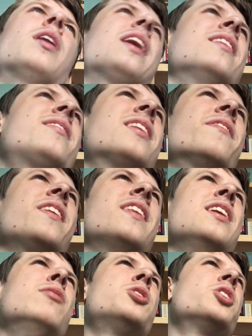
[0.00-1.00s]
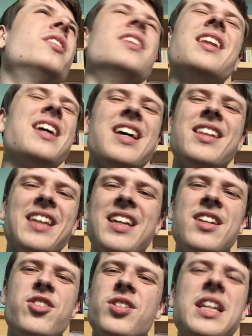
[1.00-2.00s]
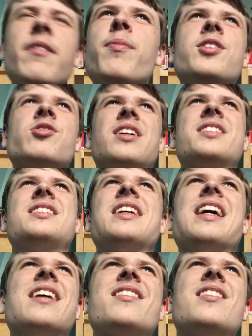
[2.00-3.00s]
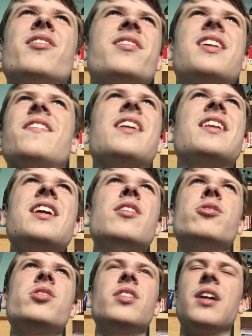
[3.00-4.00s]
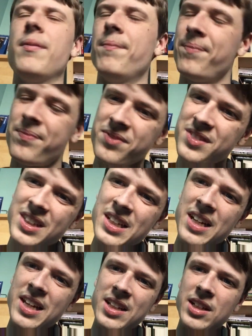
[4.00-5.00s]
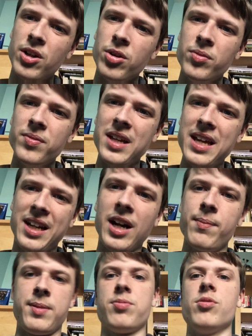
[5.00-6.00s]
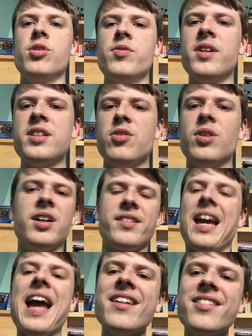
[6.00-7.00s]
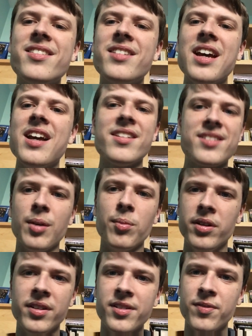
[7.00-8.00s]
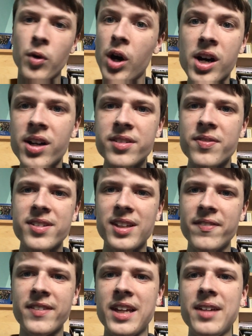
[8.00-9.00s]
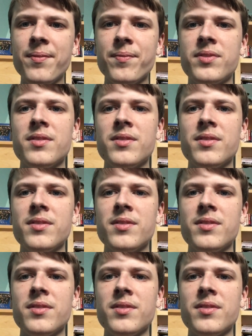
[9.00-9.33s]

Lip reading: right, is something that you should never be trusted. It's not something that you should it can't be proven. You can't test someone's words for something.